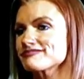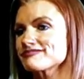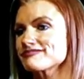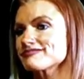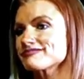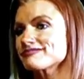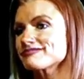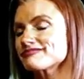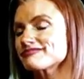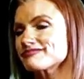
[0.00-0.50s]

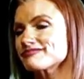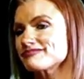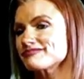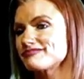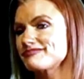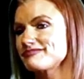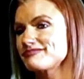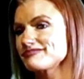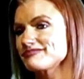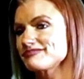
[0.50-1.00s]

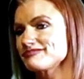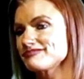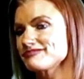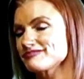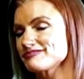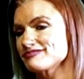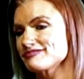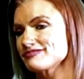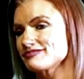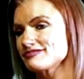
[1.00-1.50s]

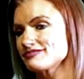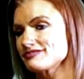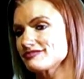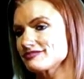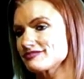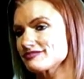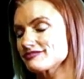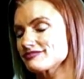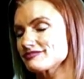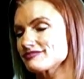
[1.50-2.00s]

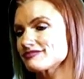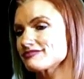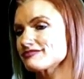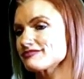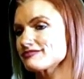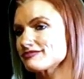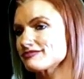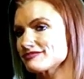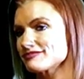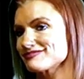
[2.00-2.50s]

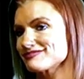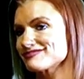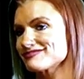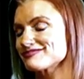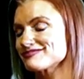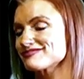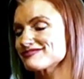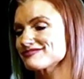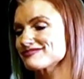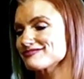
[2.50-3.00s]

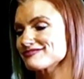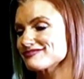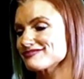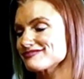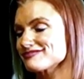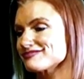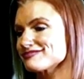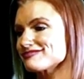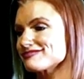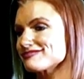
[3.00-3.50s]

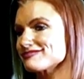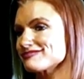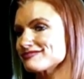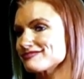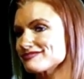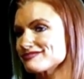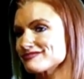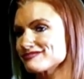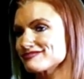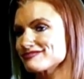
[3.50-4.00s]

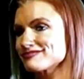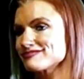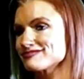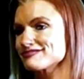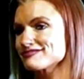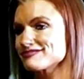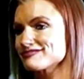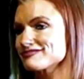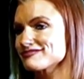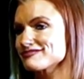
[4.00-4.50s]

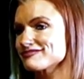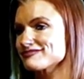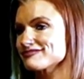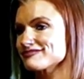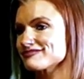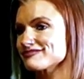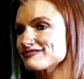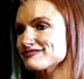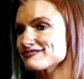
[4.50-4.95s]
(not speaking)